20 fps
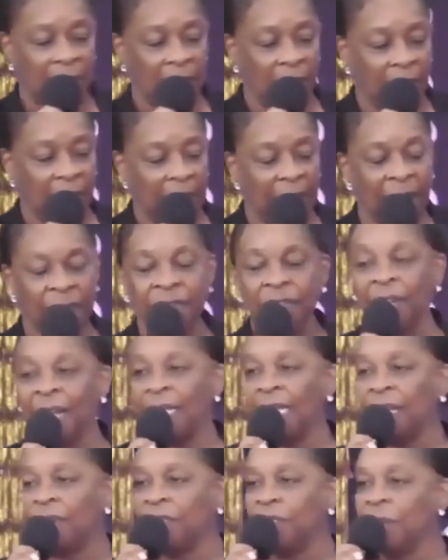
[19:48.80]
after I
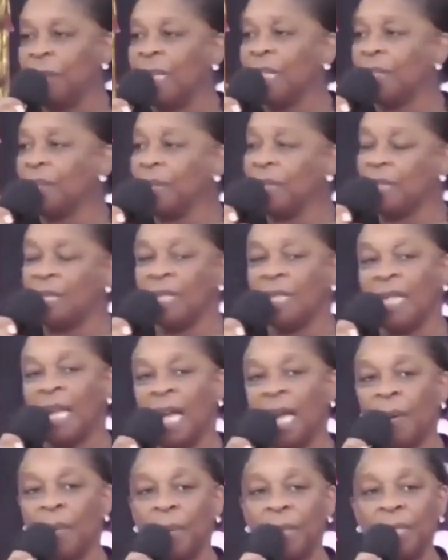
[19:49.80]
left Jamaica until
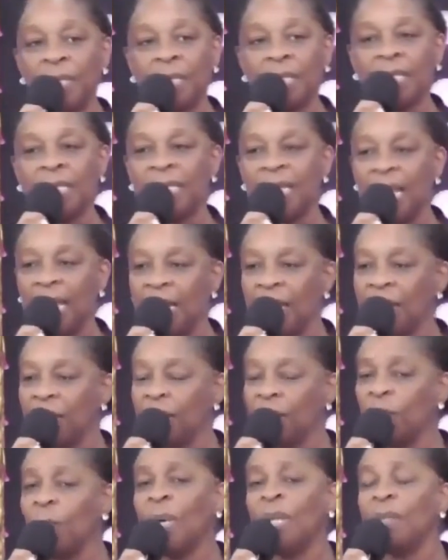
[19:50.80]
I was 10,
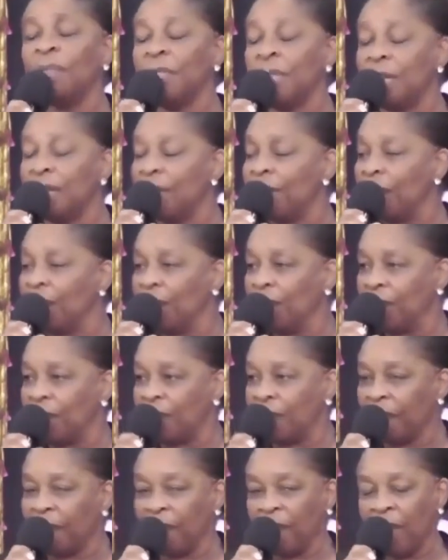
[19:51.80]
12 years old.
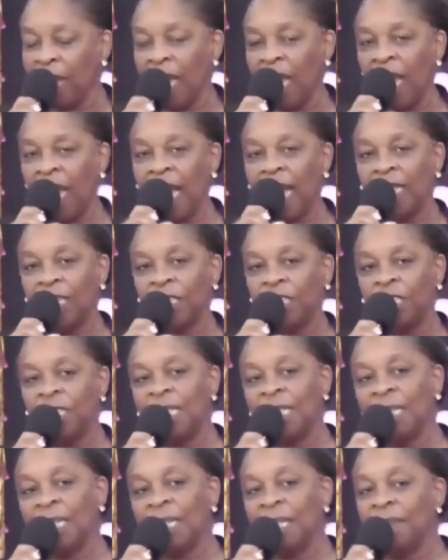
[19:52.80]
And she
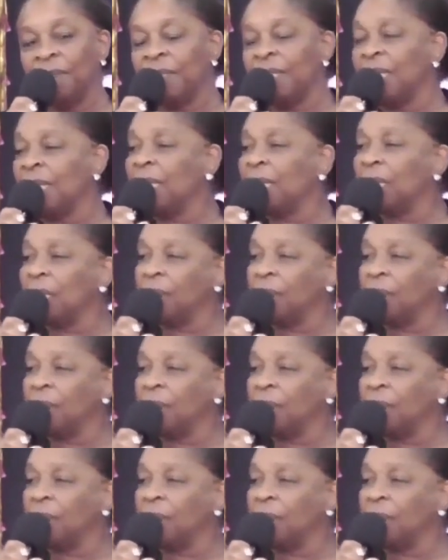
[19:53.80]
lived in England